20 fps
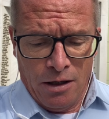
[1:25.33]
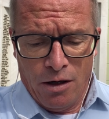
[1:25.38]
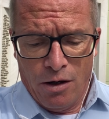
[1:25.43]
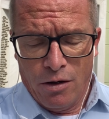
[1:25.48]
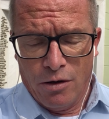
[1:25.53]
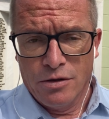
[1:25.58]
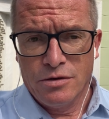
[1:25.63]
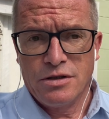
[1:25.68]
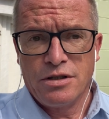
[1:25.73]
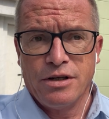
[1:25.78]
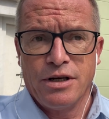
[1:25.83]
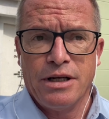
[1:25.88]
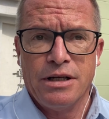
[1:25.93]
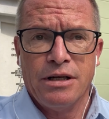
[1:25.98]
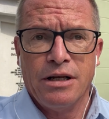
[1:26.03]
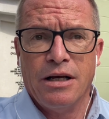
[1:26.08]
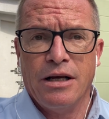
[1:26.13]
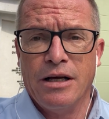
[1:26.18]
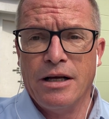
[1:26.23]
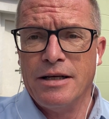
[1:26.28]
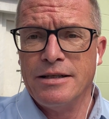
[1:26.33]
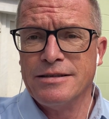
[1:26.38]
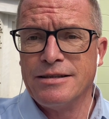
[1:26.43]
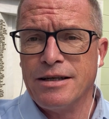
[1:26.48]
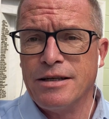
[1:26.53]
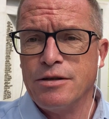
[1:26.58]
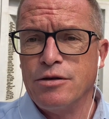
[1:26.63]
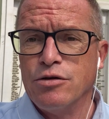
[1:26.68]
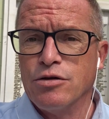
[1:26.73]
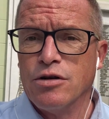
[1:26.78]
Austrian and
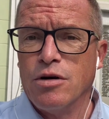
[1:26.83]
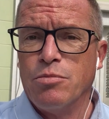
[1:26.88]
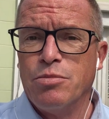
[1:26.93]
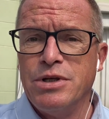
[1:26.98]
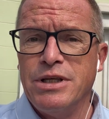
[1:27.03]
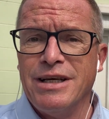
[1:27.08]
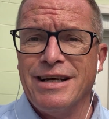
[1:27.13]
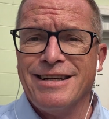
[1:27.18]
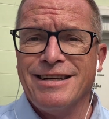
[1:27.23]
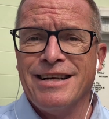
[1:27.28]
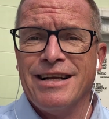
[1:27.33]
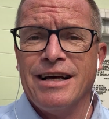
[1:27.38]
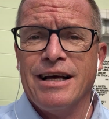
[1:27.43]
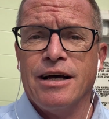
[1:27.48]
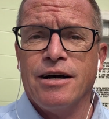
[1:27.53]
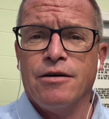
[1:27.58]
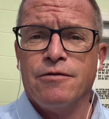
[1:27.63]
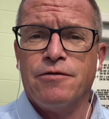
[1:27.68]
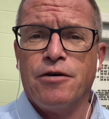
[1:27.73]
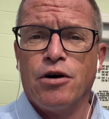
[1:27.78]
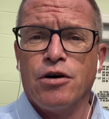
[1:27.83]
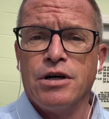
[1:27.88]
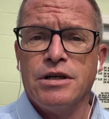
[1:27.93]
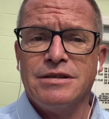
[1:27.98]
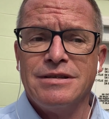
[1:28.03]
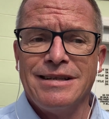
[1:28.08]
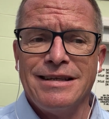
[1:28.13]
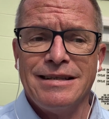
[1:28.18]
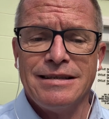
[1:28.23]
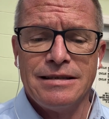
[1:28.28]
the European
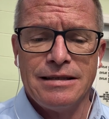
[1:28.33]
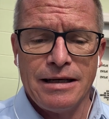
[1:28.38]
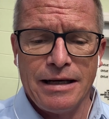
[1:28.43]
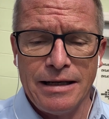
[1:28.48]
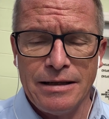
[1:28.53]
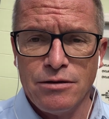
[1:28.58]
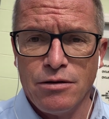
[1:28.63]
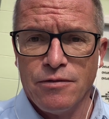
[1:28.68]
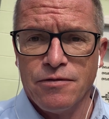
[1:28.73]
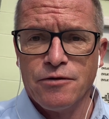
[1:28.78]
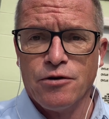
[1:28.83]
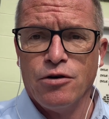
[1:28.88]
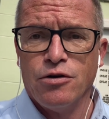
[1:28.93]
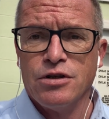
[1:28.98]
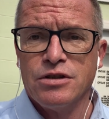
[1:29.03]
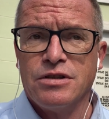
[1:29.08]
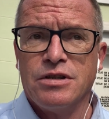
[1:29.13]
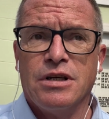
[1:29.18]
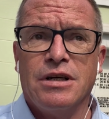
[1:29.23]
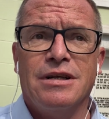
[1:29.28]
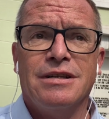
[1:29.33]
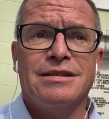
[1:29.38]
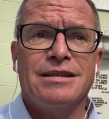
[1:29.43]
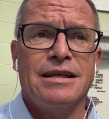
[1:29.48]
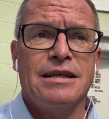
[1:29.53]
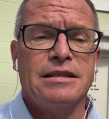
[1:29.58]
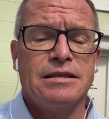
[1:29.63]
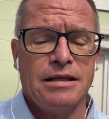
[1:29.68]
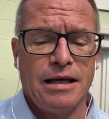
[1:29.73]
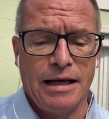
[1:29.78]
authorities. And of course,
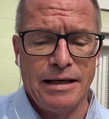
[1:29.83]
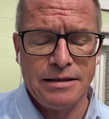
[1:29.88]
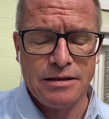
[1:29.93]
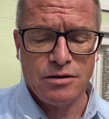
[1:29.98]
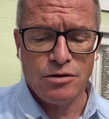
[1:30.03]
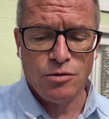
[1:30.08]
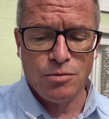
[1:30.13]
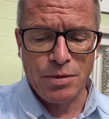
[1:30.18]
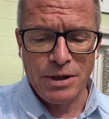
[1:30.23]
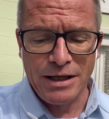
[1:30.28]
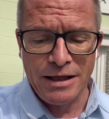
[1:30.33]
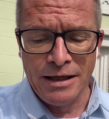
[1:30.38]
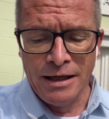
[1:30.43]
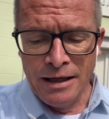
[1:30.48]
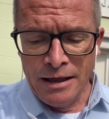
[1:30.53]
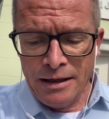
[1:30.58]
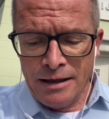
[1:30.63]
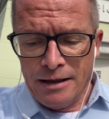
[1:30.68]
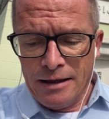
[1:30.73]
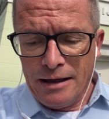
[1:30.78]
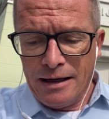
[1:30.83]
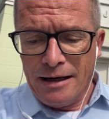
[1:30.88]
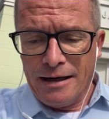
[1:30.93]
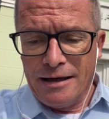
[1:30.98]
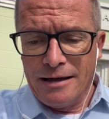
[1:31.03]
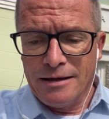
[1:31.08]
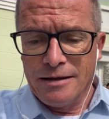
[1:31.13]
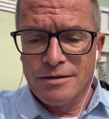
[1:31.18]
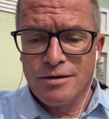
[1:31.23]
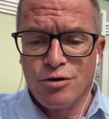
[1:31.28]
this has to be
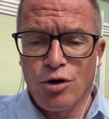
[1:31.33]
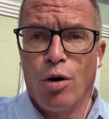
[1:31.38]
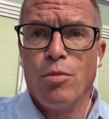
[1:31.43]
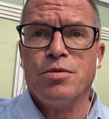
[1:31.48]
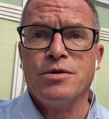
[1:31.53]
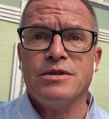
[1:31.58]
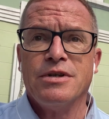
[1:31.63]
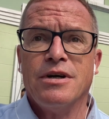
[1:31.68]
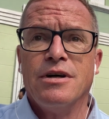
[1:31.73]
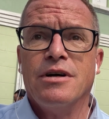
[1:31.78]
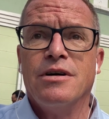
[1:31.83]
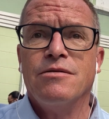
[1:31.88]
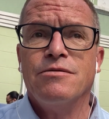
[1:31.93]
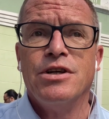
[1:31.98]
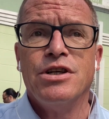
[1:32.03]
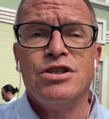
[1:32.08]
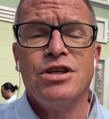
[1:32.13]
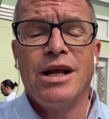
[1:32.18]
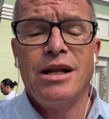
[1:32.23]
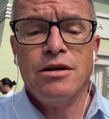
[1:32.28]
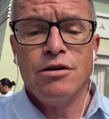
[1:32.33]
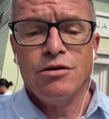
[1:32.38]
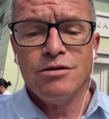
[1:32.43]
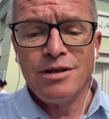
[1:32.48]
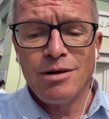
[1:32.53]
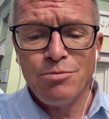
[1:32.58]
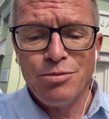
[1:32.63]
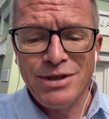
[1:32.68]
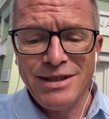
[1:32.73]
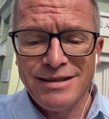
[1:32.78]
stopped. We shall not
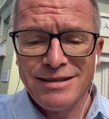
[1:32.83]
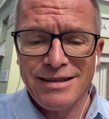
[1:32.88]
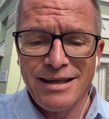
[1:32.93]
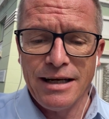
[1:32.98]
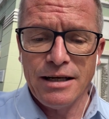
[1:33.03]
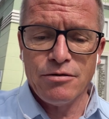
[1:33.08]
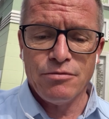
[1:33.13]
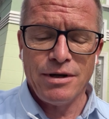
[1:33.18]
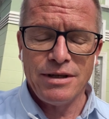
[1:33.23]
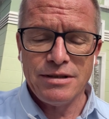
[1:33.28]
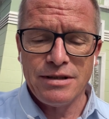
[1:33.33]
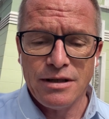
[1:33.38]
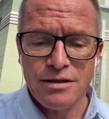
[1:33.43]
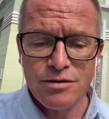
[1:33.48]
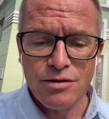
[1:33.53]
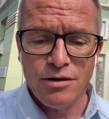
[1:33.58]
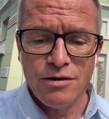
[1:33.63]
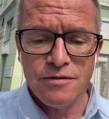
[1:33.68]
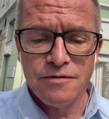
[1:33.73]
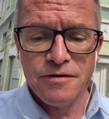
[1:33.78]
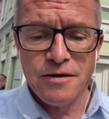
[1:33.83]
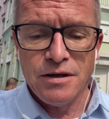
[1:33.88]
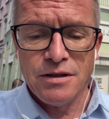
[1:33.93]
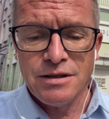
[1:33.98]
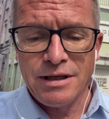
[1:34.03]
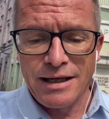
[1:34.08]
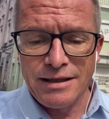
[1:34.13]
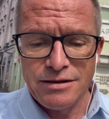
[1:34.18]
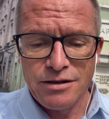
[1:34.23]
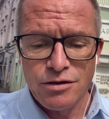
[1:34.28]
appease the aggressors of
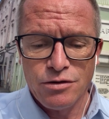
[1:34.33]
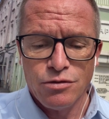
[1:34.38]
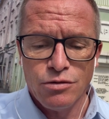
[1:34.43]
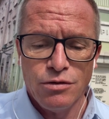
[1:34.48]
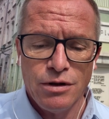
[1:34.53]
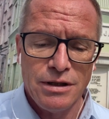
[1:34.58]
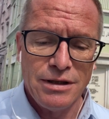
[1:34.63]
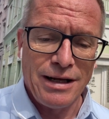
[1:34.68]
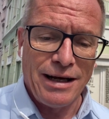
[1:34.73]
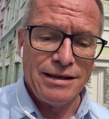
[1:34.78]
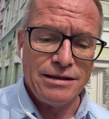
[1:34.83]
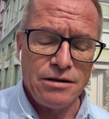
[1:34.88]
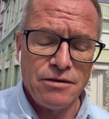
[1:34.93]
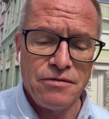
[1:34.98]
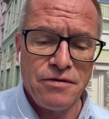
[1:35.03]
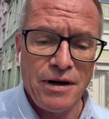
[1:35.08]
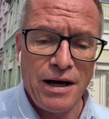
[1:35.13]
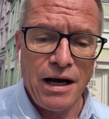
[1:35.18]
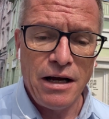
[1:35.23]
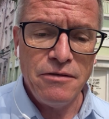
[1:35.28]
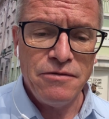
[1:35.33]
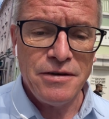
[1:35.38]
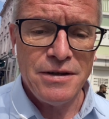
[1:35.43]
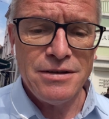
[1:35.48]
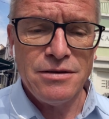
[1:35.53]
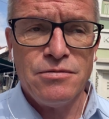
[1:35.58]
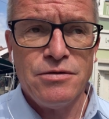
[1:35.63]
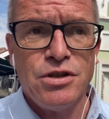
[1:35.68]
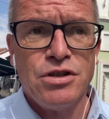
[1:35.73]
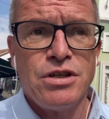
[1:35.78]
'92 and '95,
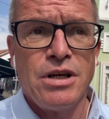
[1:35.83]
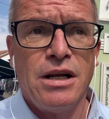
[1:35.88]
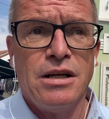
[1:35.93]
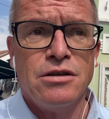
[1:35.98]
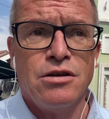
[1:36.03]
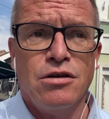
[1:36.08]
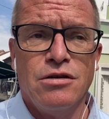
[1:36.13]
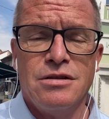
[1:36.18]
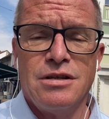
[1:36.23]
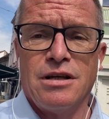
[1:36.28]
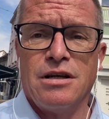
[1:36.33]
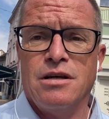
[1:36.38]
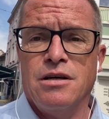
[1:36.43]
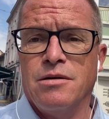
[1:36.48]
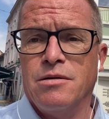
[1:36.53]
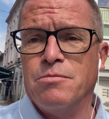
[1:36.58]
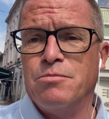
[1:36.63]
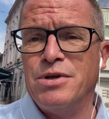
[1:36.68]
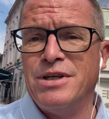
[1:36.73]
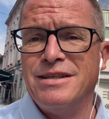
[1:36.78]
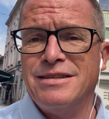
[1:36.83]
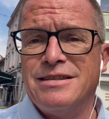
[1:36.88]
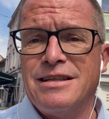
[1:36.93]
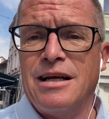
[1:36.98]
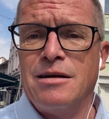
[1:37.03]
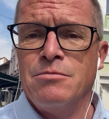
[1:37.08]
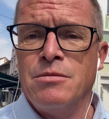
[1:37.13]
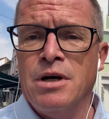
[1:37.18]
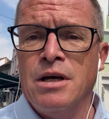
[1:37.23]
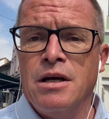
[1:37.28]
and we shall not appease
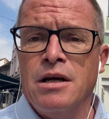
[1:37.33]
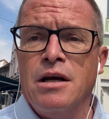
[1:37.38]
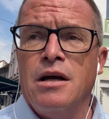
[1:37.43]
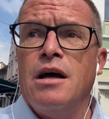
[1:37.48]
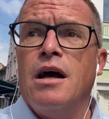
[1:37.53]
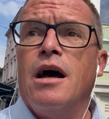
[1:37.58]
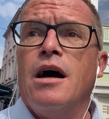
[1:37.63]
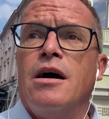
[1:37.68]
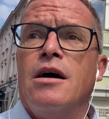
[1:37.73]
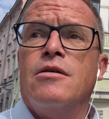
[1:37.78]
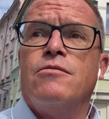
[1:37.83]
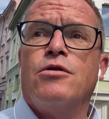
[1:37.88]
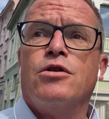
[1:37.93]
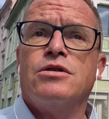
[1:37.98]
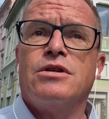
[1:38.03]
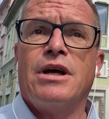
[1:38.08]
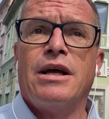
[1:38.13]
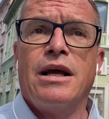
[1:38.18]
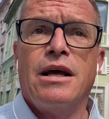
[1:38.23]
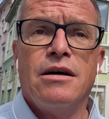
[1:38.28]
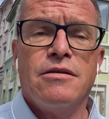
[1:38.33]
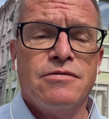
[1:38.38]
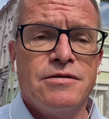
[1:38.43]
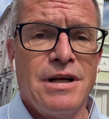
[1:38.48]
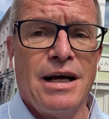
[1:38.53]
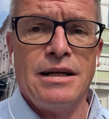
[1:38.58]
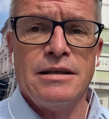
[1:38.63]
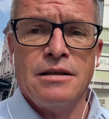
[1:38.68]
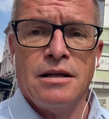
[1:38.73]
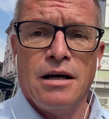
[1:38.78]
them what they have
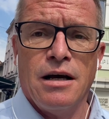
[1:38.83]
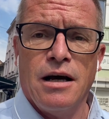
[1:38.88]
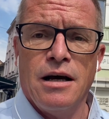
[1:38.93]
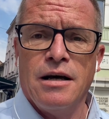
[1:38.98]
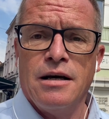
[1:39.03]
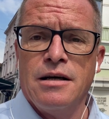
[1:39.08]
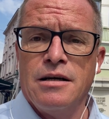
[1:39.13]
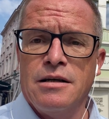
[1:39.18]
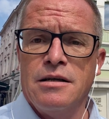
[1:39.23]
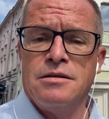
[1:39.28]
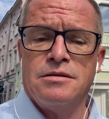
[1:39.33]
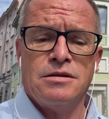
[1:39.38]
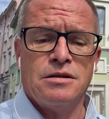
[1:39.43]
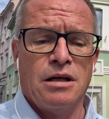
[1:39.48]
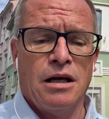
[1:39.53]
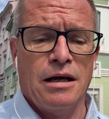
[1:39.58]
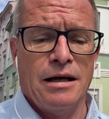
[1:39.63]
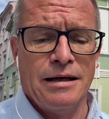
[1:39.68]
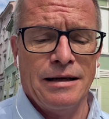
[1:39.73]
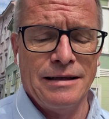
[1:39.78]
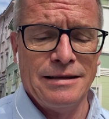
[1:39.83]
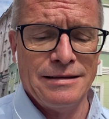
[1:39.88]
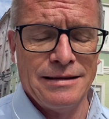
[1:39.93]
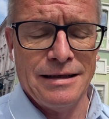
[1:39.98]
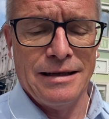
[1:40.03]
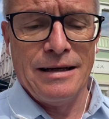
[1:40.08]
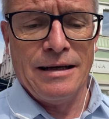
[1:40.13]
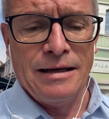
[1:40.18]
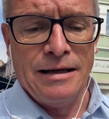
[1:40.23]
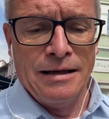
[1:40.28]
done in
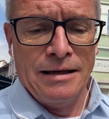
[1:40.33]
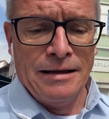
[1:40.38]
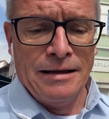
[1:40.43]
the